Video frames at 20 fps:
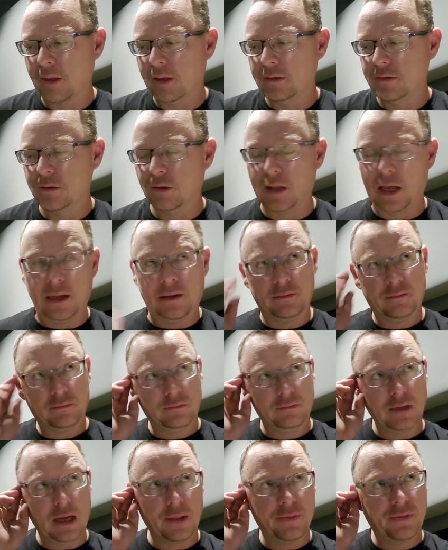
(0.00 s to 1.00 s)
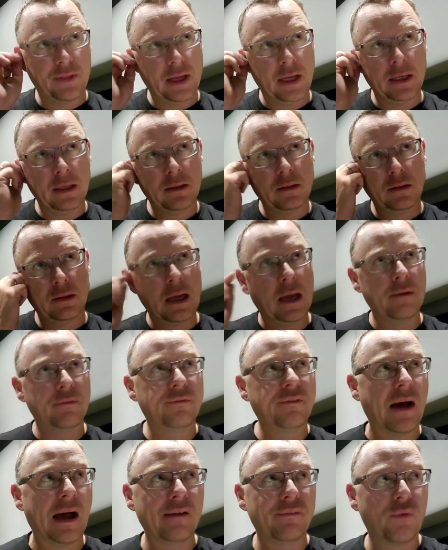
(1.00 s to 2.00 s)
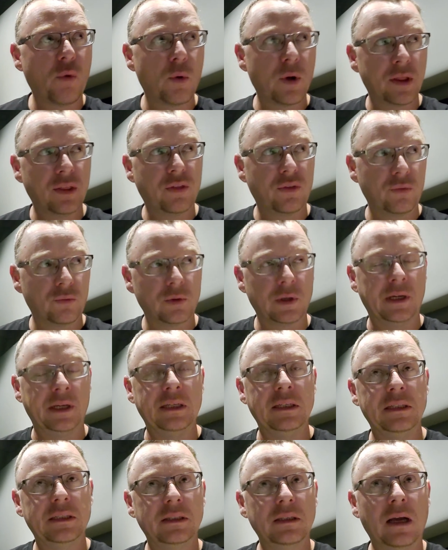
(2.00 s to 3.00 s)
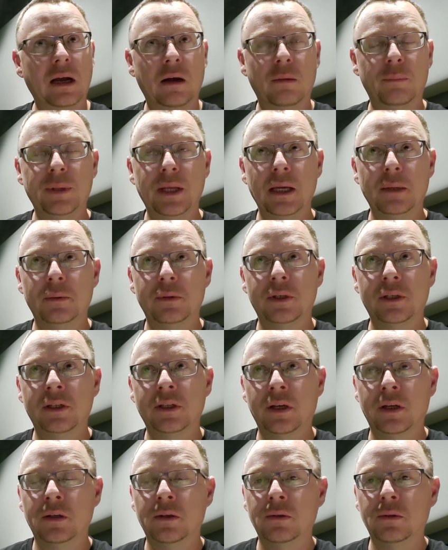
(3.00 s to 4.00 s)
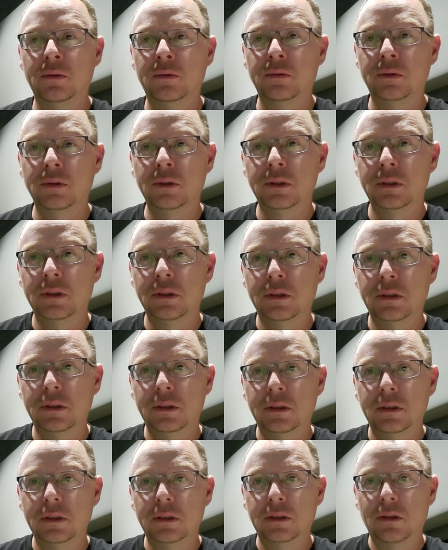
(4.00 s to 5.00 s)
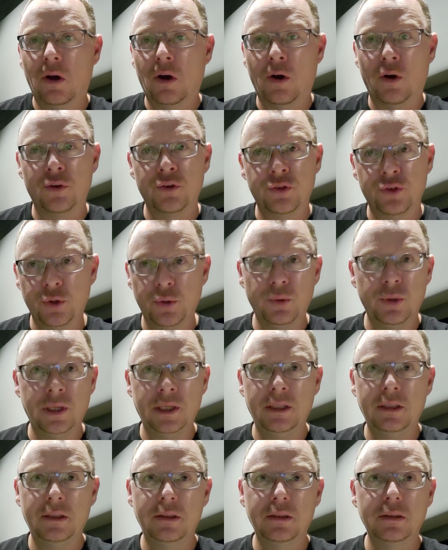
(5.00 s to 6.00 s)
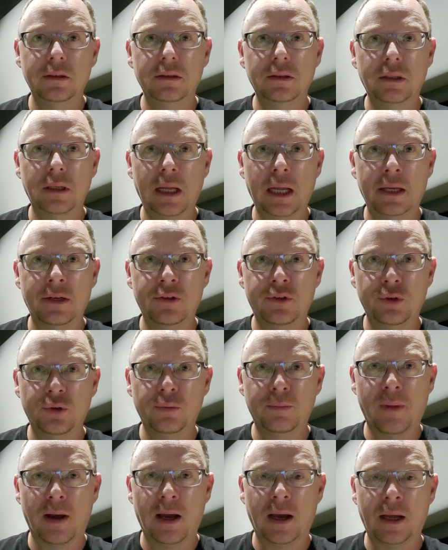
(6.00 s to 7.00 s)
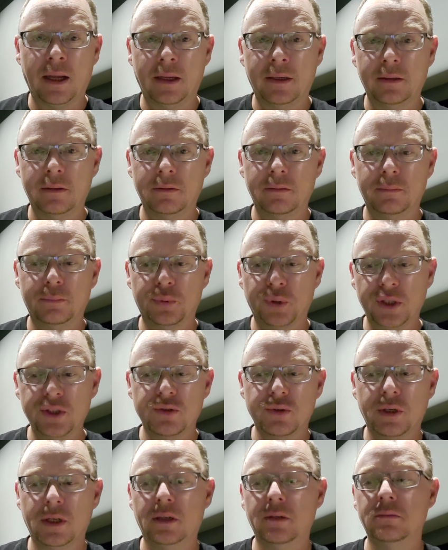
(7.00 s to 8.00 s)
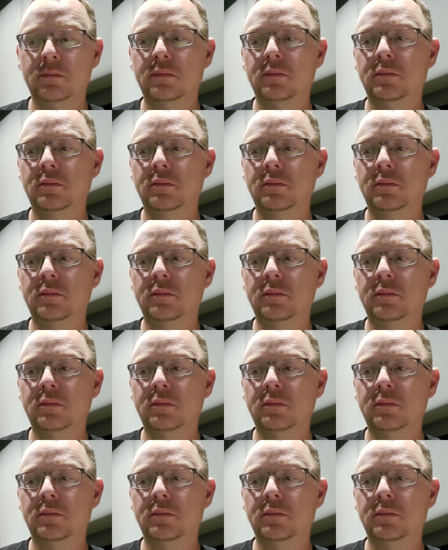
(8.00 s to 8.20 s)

So like, I think at 5:43 I'll be able to go on duty and do my pre-trip.